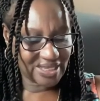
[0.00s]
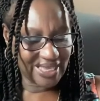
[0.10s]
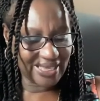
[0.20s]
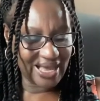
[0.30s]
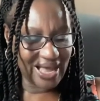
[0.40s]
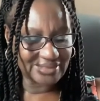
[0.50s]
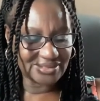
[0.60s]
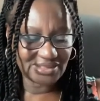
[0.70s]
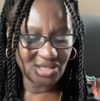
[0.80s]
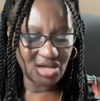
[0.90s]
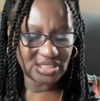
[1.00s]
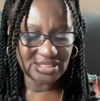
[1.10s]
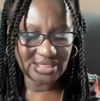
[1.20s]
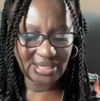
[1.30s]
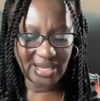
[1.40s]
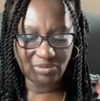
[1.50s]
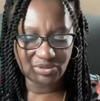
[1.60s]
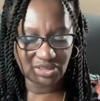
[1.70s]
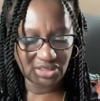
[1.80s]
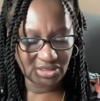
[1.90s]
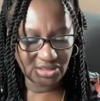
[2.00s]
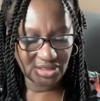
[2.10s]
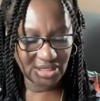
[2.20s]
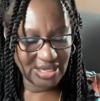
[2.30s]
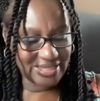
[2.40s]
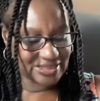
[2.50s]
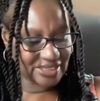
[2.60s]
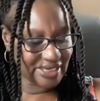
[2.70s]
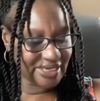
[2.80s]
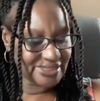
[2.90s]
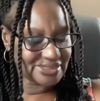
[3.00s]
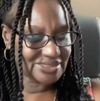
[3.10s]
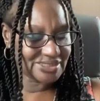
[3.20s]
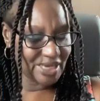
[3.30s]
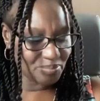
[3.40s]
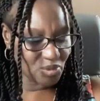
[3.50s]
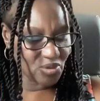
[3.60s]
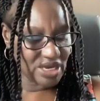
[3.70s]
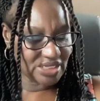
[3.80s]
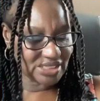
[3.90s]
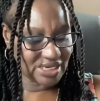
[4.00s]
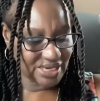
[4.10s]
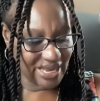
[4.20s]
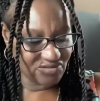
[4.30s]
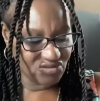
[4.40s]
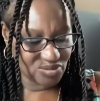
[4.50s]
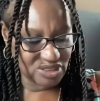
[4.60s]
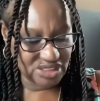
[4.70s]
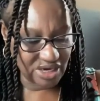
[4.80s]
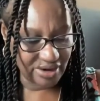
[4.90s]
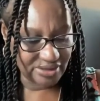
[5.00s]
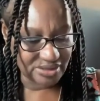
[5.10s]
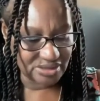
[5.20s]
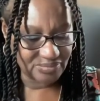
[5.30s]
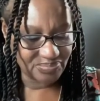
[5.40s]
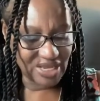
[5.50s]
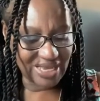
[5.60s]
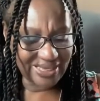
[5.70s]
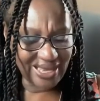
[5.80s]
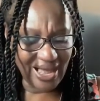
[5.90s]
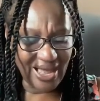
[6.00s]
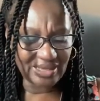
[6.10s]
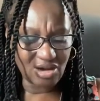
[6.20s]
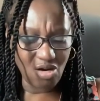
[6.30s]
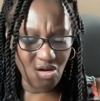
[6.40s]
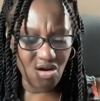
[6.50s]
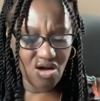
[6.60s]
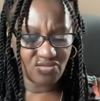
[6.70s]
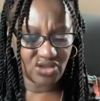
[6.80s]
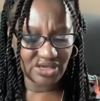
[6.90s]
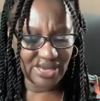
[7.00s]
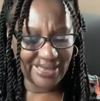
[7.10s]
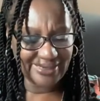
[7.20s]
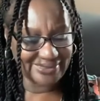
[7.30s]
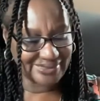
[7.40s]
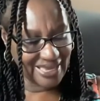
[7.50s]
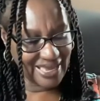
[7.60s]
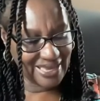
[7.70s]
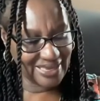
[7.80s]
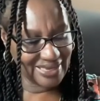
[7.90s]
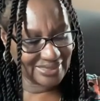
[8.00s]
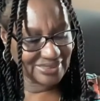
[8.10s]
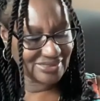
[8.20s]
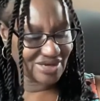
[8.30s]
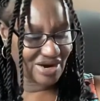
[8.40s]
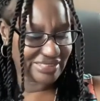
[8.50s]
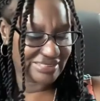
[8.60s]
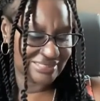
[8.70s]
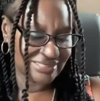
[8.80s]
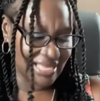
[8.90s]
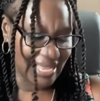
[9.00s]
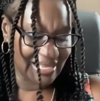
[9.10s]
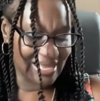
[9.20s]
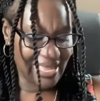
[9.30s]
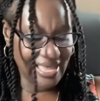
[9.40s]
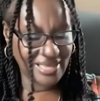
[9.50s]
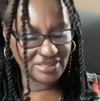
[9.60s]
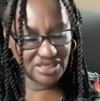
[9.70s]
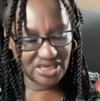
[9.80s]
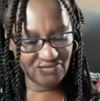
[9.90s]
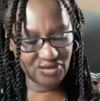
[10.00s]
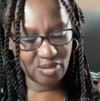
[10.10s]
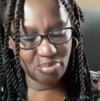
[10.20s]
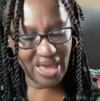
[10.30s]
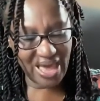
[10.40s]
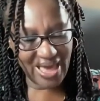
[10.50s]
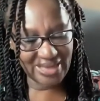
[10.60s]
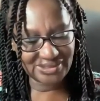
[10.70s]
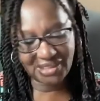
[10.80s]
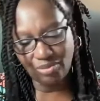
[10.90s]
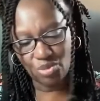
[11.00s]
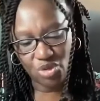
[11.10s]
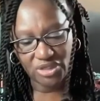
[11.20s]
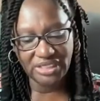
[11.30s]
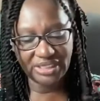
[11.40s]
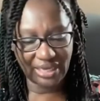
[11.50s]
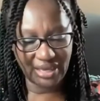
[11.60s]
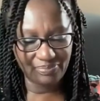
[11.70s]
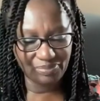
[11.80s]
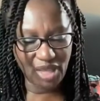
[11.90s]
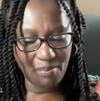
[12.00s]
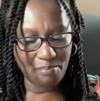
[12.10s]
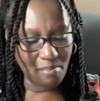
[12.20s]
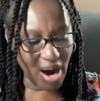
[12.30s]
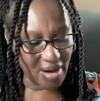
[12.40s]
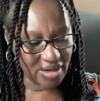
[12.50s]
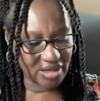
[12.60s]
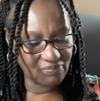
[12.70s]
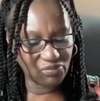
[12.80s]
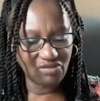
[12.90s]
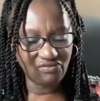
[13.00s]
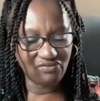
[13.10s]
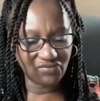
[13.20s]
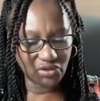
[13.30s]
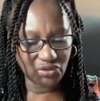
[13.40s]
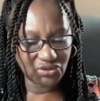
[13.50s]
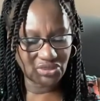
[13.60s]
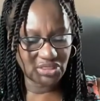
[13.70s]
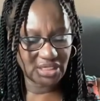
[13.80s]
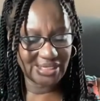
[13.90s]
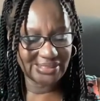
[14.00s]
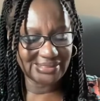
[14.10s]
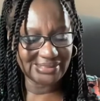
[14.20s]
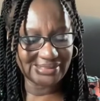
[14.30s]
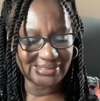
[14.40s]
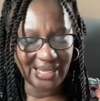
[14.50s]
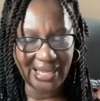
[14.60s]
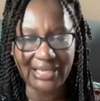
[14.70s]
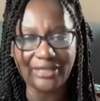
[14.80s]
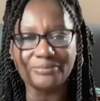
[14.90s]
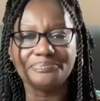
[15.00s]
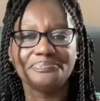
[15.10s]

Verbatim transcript: And God saw that the light was good then he separated the light from the darkness. God called the light day and the darkness night. And evening passed and morning came, marking the first day.